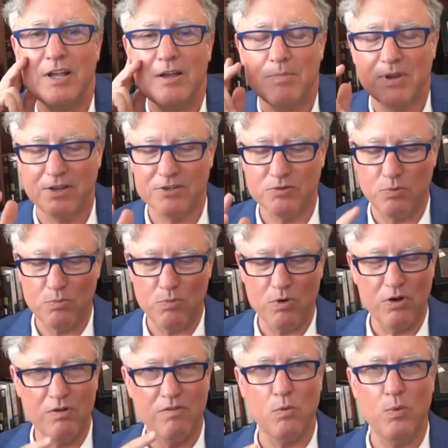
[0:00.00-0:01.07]
Because when
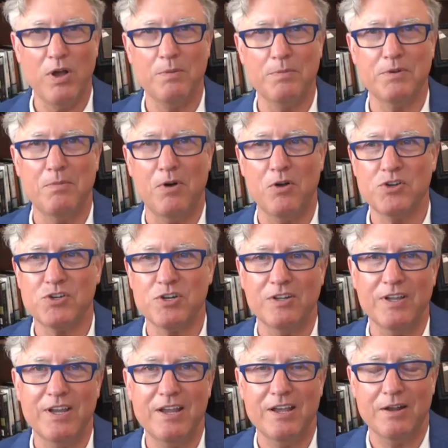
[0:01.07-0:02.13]
we're overwhelmed
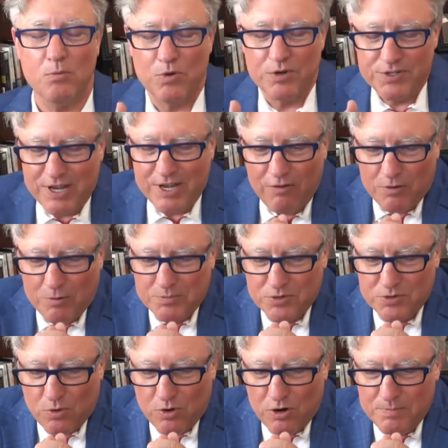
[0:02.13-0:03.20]
emotionally and we're
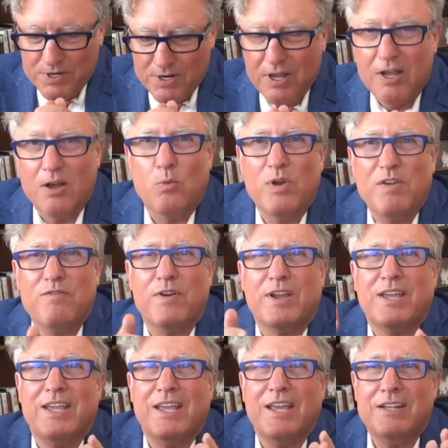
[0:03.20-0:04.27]
self-absorbed, we
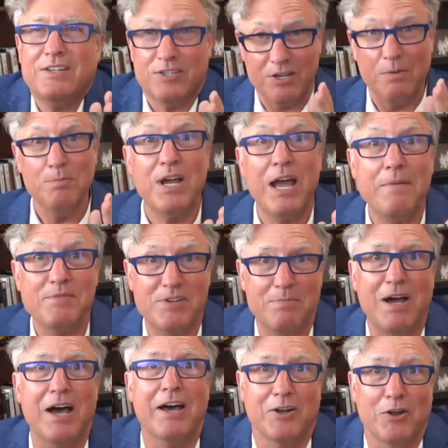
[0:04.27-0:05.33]
forget sometimes
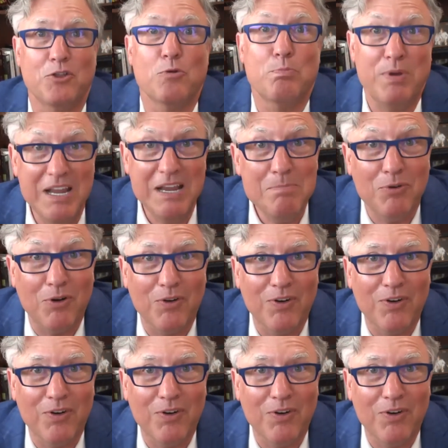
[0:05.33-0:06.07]
about other people.